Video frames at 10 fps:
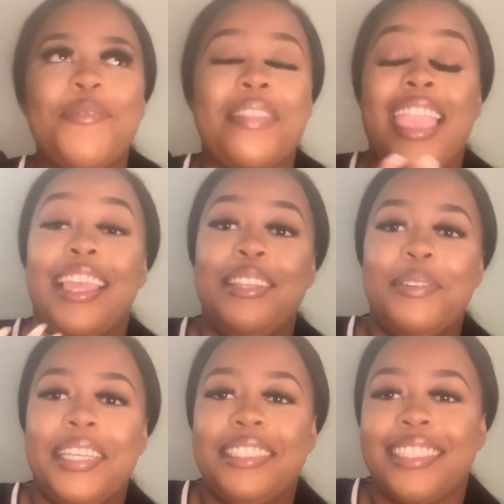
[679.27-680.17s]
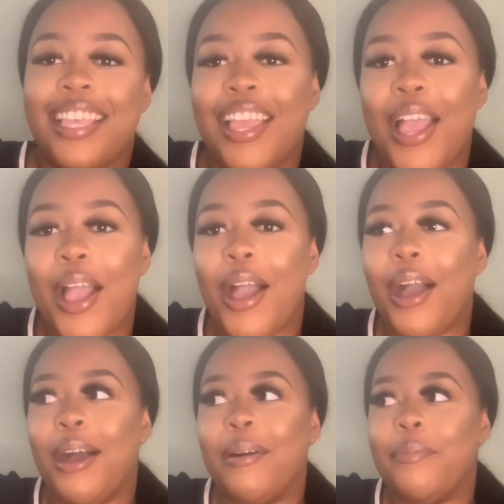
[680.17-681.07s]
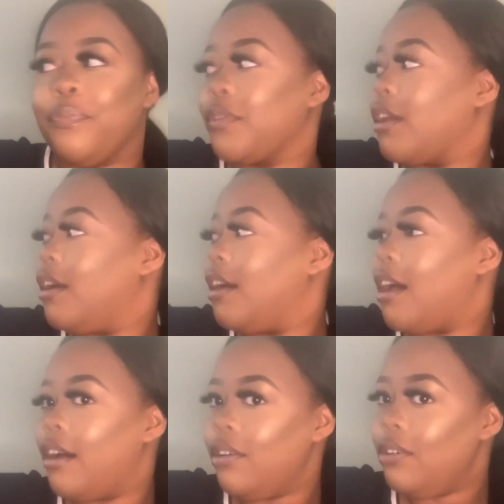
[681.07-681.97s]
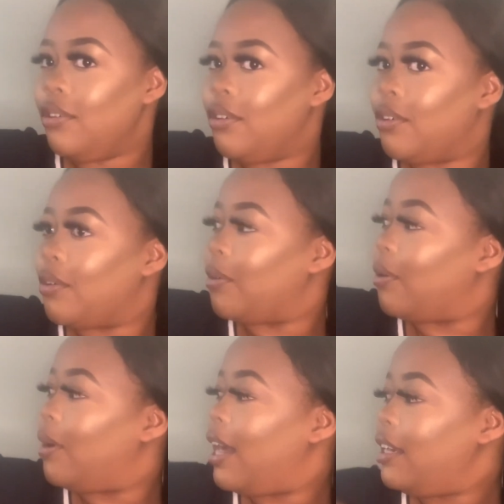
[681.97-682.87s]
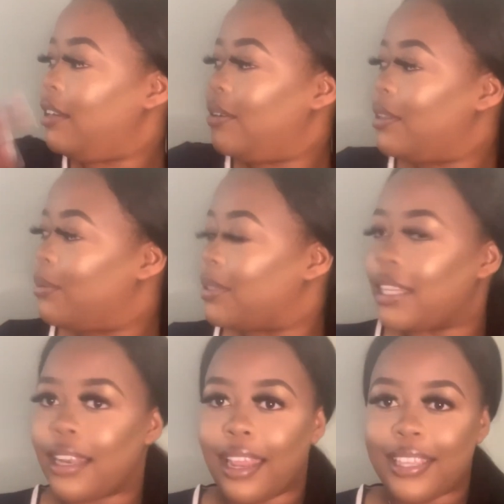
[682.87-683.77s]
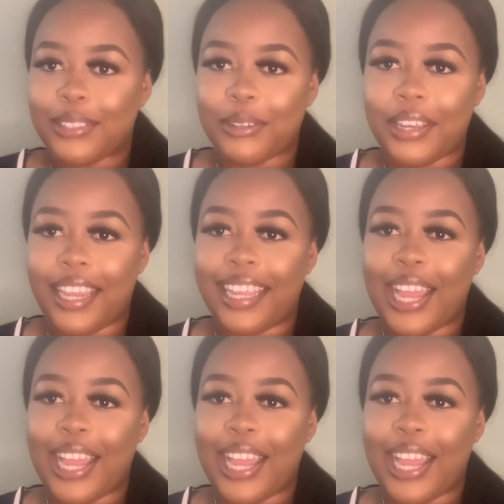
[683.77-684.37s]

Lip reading: Anyways, oh, I didn't know there was a sorry.